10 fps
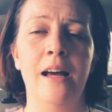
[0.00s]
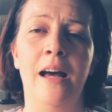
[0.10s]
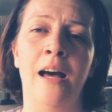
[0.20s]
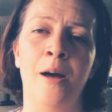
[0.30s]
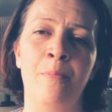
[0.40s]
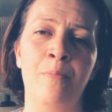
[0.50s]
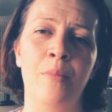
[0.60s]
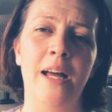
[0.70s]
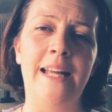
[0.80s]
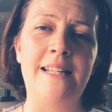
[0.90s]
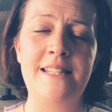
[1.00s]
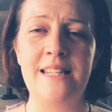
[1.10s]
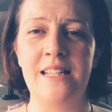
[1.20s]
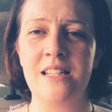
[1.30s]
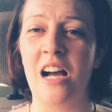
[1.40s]

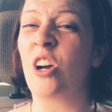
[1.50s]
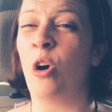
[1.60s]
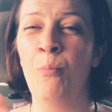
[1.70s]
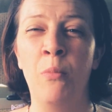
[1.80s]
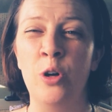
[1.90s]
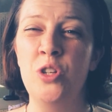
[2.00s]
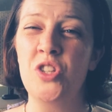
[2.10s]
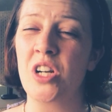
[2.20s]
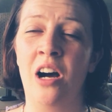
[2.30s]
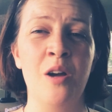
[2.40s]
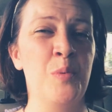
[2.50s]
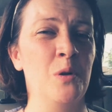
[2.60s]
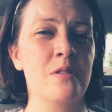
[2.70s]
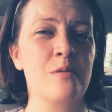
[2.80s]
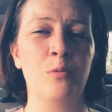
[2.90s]
I got moist
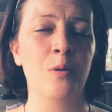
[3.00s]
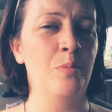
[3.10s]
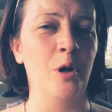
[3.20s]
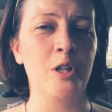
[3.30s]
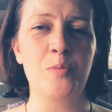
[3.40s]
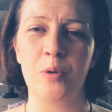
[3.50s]
eyeballs at one point,